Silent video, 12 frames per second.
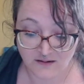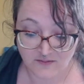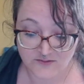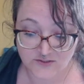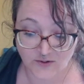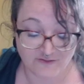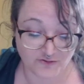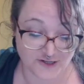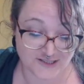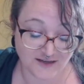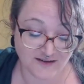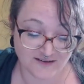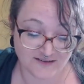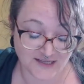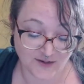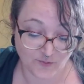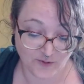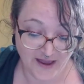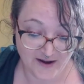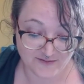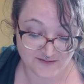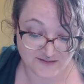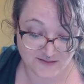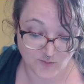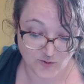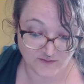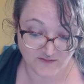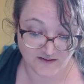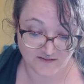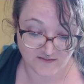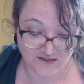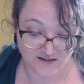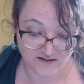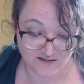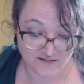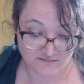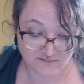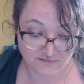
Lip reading: So after I saw it, I was like, "Well, that's movie of the year."